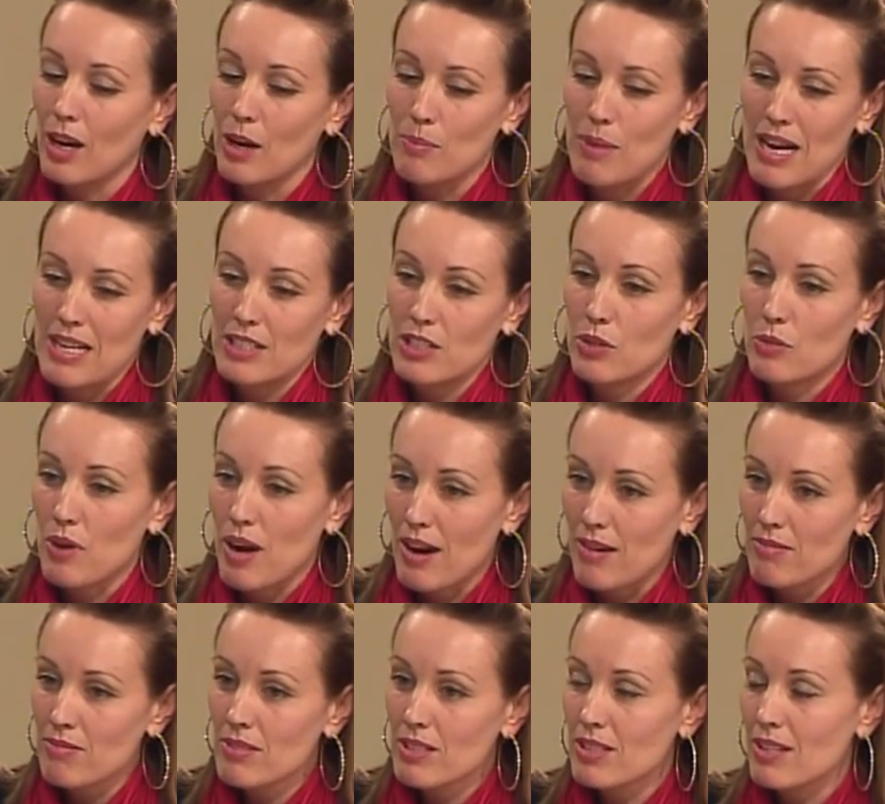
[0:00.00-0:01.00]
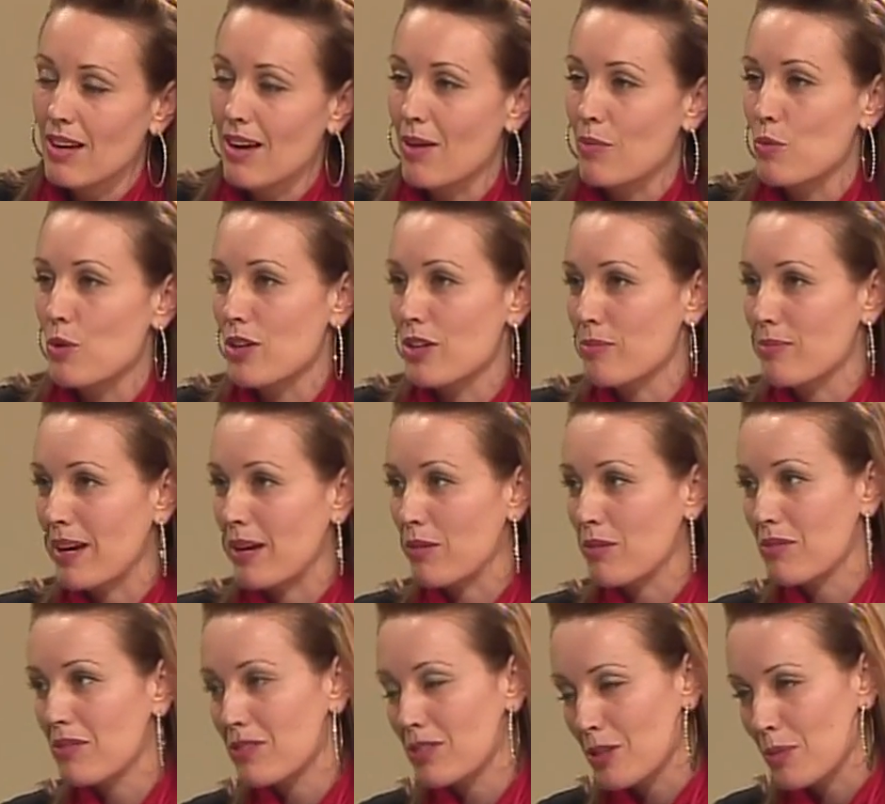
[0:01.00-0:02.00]
Asked around, word of
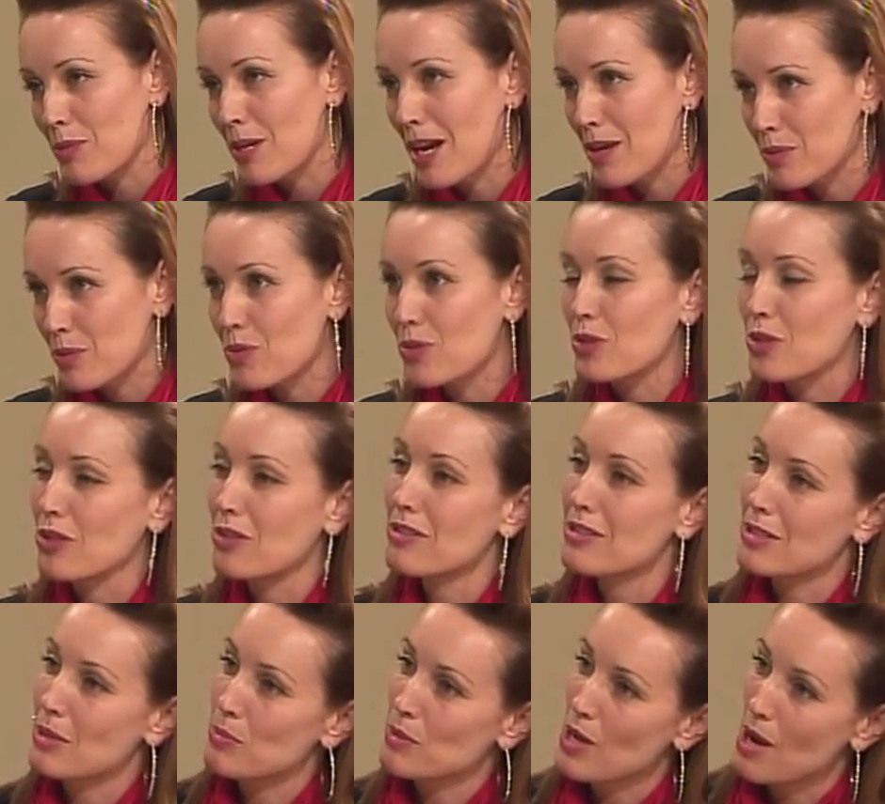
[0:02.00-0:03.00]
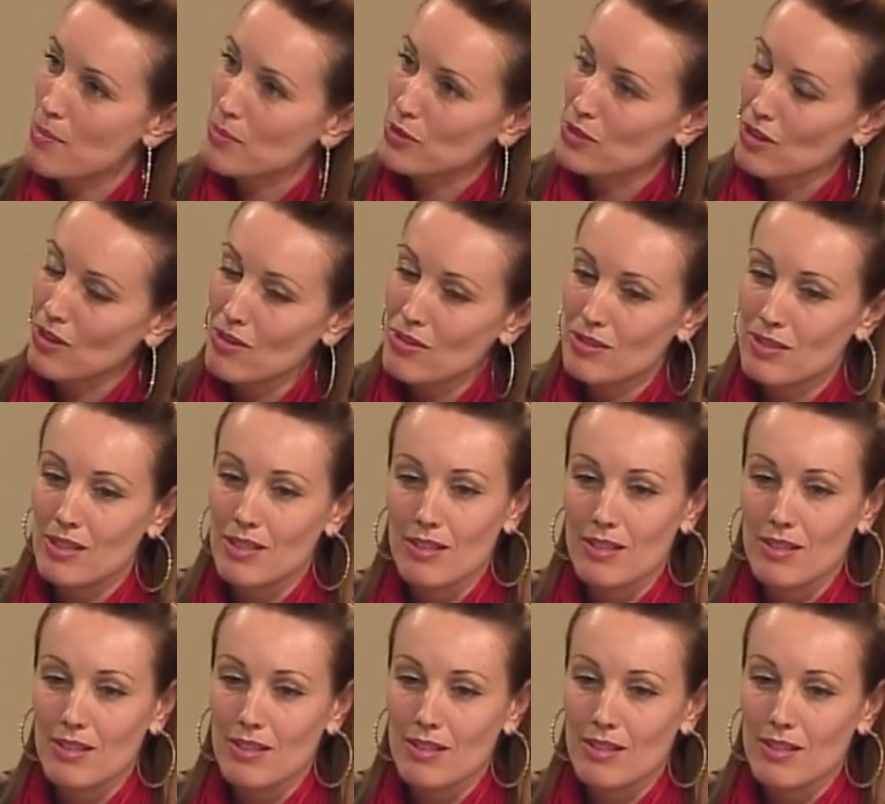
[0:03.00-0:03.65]
mouth sometimes was good, sometimes not.